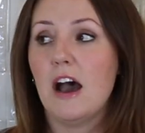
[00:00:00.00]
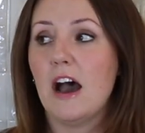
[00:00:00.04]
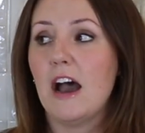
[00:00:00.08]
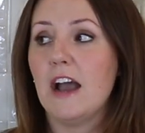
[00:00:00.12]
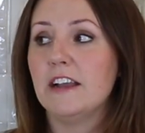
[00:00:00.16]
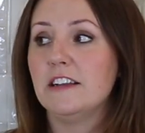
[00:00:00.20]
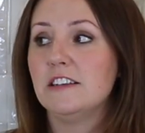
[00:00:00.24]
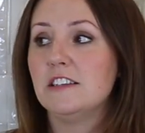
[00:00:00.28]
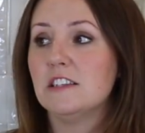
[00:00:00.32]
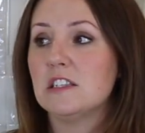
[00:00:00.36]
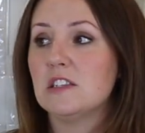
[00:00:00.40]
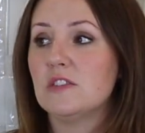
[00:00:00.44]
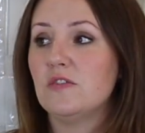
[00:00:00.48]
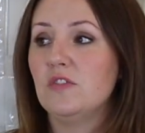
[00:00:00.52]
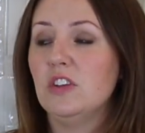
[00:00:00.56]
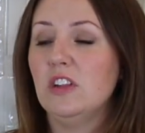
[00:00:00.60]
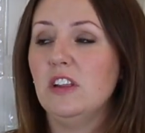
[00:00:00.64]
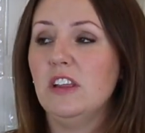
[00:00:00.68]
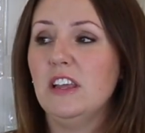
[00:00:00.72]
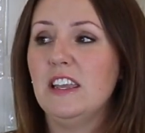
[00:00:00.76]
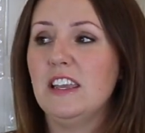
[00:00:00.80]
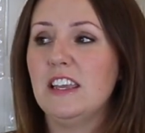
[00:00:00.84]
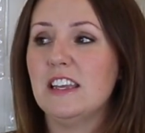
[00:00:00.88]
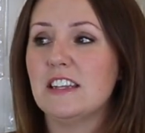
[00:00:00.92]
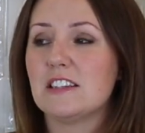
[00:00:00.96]
I just
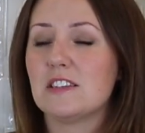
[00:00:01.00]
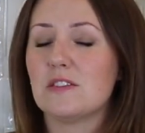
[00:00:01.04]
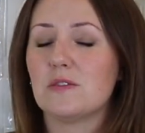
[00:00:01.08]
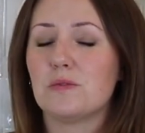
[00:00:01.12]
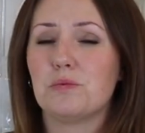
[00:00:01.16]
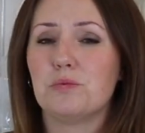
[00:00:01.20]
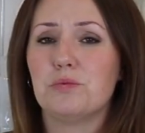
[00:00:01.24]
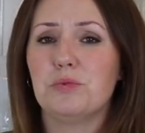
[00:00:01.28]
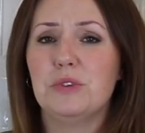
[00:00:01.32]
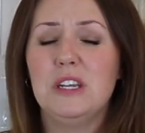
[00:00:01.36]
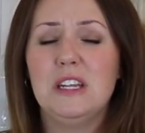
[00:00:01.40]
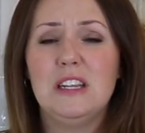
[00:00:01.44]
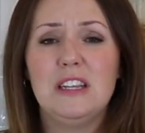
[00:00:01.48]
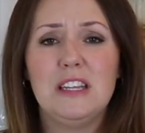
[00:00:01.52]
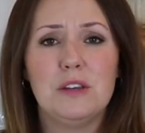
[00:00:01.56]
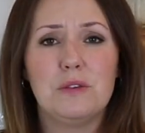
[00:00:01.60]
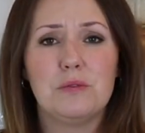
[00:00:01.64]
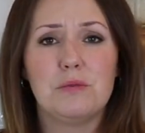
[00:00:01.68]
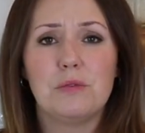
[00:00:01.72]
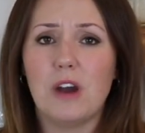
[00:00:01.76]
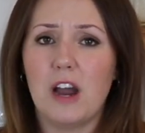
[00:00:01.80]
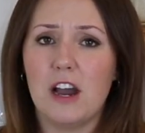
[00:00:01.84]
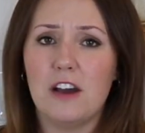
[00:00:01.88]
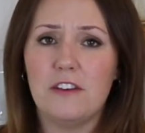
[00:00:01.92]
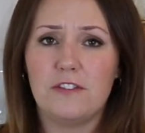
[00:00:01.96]
feel like it's really
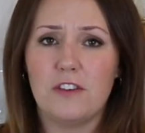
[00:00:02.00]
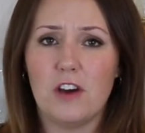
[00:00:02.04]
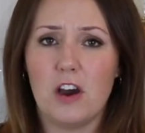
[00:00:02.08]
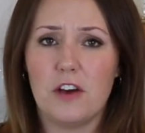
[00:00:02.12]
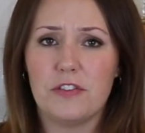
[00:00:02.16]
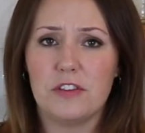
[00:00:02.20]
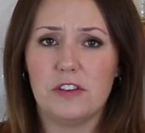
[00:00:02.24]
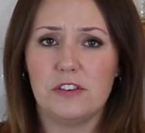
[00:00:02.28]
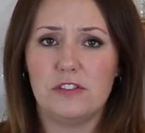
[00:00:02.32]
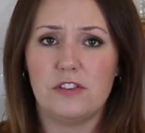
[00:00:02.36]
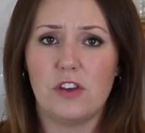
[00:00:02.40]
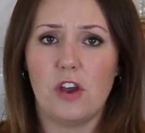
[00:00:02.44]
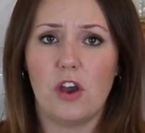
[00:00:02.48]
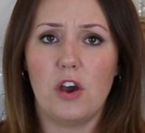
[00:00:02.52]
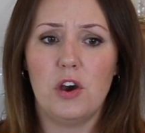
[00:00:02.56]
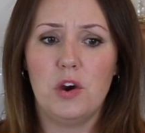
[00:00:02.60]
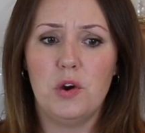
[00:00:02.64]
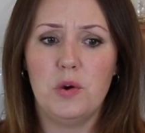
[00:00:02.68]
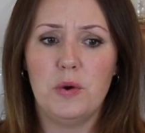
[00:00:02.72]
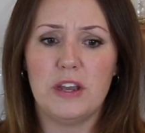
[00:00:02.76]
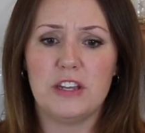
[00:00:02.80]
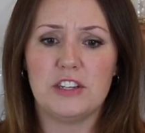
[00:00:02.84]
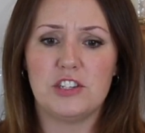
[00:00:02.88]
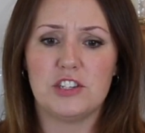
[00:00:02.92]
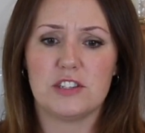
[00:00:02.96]
rough on the
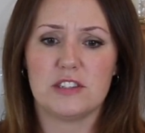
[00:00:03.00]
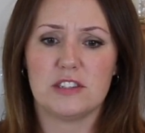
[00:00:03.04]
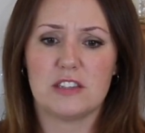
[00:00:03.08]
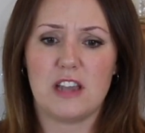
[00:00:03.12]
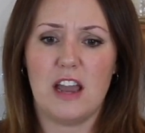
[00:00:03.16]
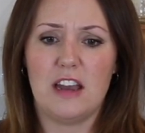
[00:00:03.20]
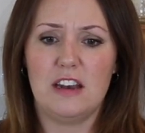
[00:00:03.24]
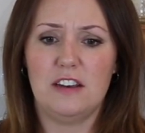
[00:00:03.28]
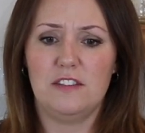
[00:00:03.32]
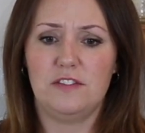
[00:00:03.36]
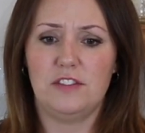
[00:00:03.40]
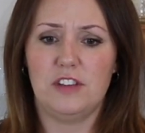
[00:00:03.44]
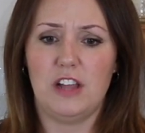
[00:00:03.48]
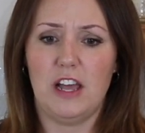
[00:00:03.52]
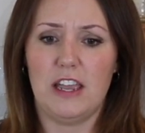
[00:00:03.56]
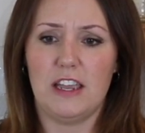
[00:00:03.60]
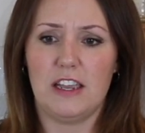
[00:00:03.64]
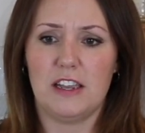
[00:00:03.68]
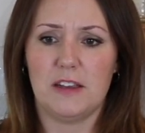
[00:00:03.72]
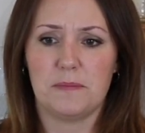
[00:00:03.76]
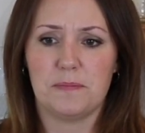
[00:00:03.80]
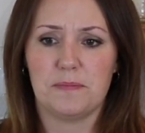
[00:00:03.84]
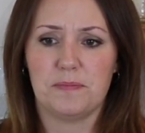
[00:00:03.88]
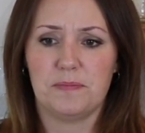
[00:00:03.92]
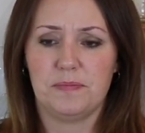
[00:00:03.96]
dough and just kind of
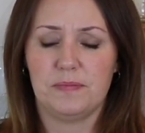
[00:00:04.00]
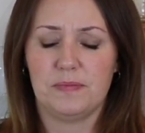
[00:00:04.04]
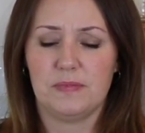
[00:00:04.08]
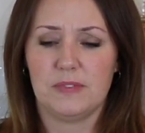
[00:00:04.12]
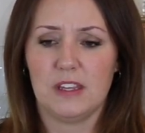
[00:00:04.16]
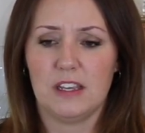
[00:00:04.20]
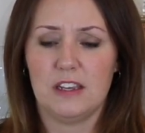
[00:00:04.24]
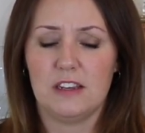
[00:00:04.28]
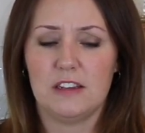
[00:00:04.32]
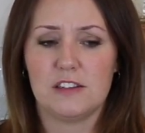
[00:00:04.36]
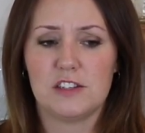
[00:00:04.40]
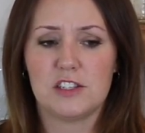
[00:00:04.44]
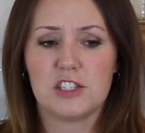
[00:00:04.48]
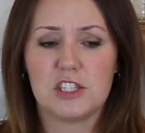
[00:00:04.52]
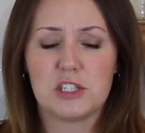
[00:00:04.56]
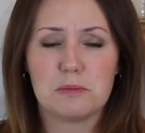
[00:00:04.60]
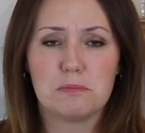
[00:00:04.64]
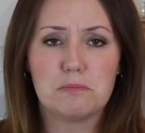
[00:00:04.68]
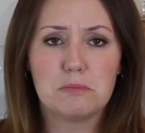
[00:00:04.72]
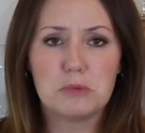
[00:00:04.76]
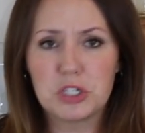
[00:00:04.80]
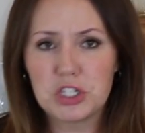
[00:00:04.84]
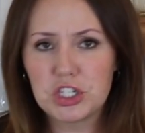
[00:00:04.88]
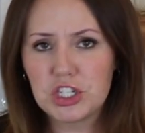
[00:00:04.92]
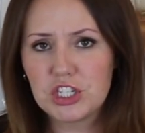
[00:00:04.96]
like
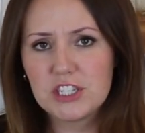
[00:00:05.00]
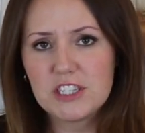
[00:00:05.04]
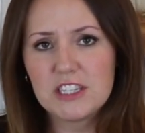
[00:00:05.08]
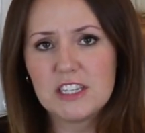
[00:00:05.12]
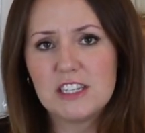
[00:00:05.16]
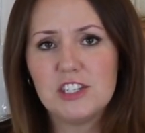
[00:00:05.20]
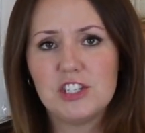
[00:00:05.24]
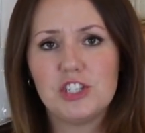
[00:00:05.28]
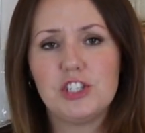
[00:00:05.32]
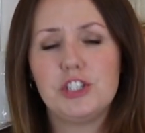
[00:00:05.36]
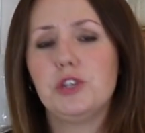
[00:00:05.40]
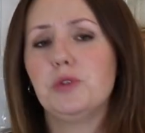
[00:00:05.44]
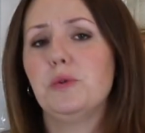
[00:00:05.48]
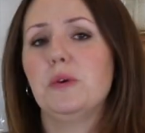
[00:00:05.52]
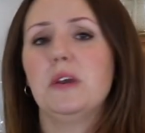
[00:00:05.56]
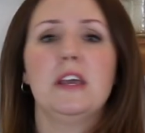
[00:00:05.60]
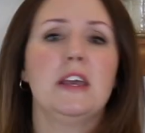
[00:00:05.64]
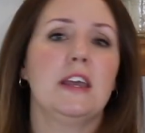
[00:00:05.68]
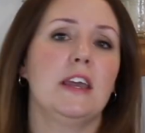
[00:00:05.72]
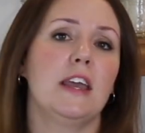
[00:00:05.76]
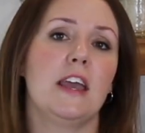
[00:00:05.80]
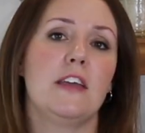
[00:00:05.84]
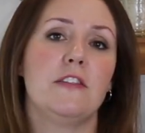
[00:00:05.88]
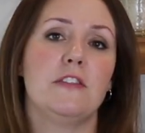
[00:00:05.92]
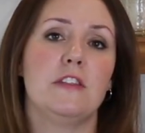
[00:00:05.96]
smushes into
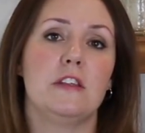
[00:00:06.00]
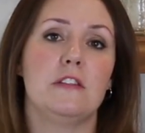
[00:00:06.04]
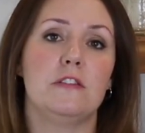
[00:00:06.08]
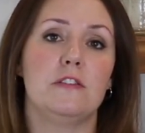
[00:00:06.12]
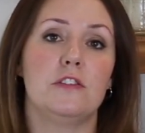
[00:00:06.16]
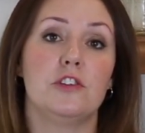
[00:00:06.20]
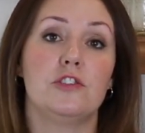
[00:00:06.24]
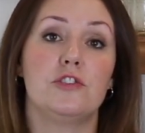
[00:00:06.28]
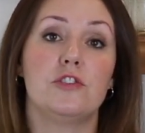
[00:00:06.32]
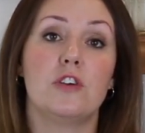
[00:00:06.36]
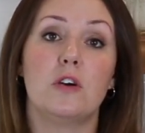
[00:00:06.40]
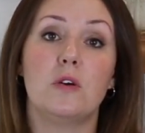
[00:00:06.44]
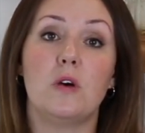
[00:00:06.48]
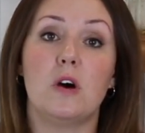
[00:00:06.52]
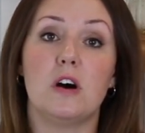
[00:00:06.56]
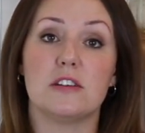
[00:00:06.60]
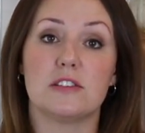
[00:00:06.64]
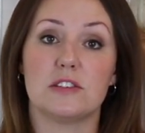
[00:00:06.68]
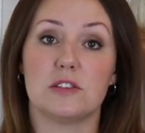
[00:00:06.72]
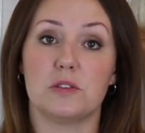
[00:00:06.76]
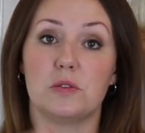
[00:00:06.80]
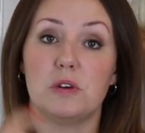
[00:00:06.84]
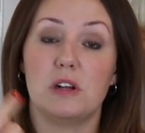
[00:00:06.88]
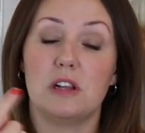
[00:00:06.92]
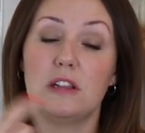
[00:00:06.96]
it, and then the dough
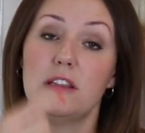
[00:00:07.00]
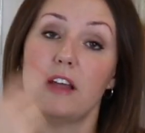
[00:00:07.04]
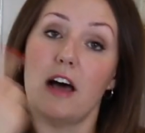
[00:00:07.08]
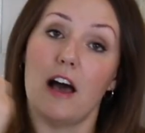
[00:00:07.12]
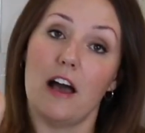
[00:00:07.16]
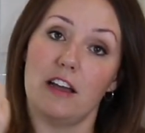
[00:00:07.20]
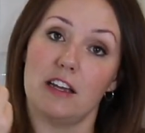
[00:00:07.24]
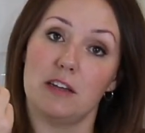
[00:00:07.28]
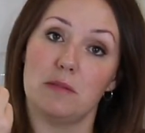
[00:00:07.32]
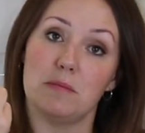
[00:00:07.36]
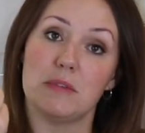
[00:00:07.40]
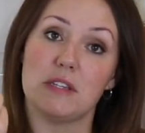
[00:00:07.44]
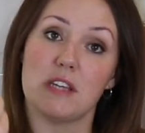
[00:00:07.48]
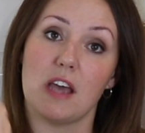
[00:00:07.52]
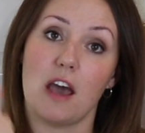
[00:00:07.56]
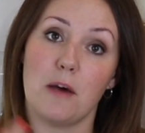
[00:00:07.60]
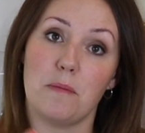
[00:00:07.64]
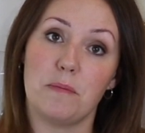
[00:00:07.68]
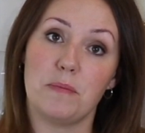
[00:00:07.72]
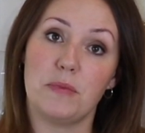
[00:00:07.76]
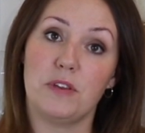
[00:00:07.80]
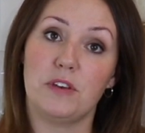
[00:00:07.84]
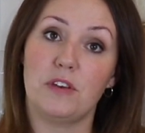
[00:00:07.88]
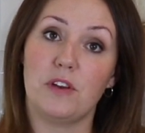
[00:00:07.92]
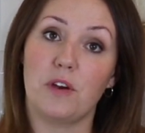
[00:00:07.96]
also climbs
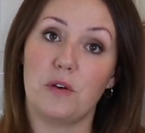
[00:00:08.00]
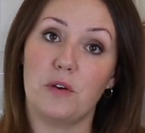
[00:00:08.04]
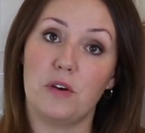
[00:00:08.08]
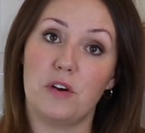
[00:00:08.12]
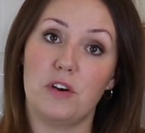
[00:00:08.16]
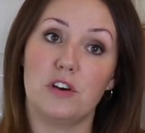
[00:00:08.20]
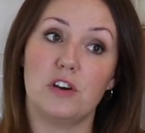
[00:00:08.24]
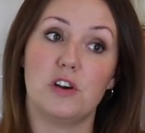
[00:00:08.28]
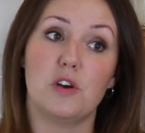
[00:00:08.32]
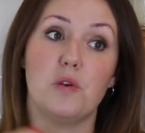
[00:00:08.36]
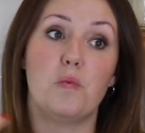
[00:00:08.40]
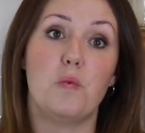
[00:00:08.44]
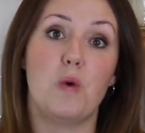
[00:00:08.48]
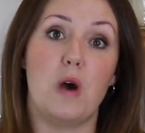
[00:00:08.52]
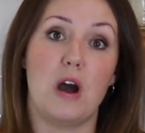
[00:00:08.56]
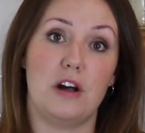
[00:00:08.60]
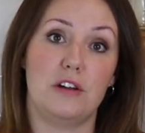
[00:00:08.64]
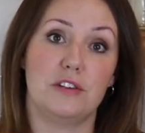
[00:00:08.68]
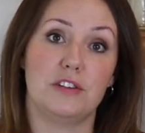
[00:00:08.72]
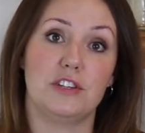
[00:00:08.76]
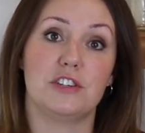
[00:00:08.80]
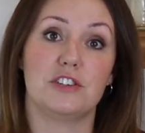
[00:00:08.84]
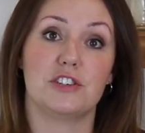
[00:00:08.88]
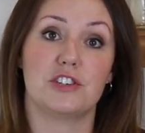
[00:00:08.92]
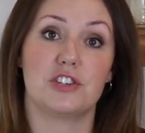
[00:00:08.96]
up the dough hook
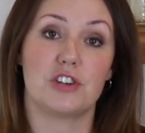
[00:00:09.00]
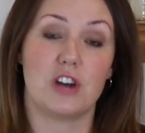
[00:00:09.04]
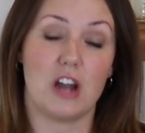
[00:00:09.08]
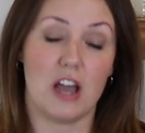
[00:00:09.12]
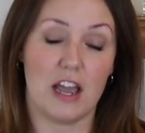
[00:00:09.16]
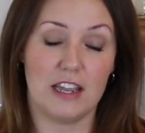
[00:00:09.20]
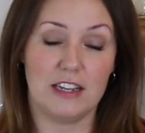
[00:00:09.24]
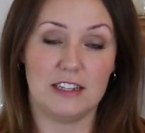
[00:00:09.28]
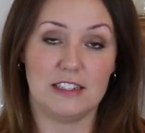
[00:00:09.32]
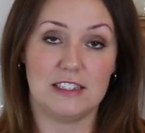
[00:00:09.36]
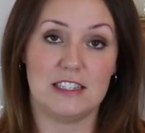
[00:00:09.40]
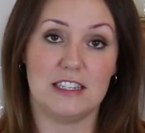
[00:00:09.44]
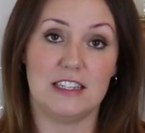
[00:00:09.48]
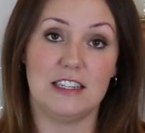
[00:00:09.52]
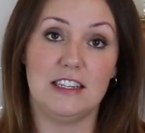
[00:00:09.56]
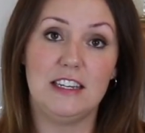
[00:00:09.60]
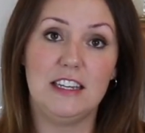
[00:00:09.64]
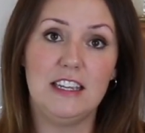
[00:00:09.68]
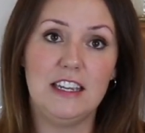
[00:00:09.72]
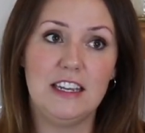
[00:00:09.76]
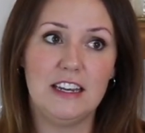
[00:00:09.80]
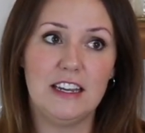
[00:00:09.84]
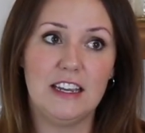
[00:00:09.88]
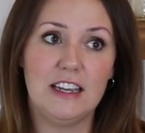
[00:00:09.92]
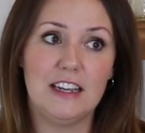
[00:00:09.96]
while you're trying to
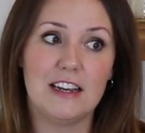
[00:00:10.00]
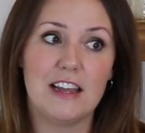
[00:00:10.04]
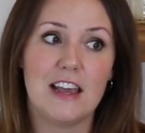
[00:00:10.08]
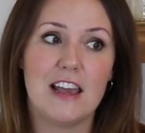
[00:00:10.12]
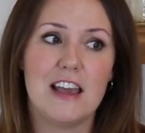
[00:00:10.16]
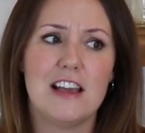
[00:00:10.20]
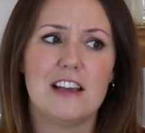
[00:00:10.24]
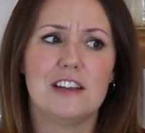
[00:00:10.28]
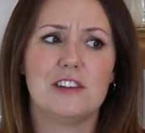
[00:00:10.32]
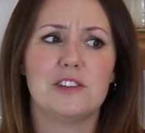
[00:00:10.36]
knead it.